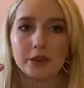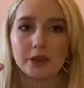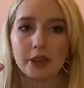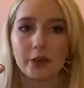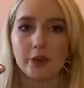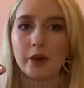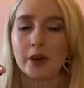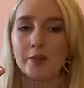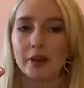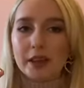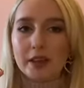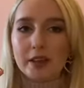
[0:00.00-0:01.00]
So I
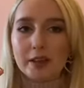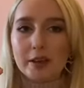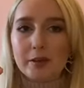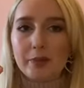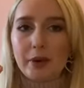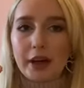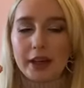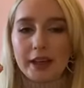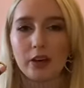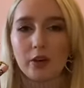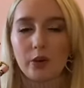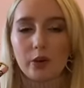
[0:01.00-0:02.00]
might
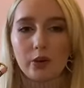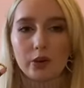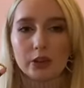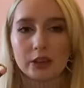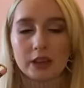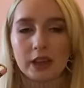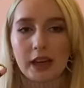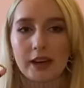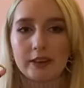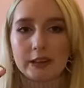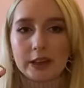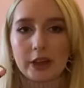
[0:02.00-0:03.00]
buy the horse and
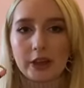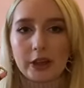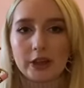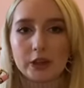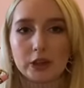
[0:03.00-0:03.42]
carriage logo to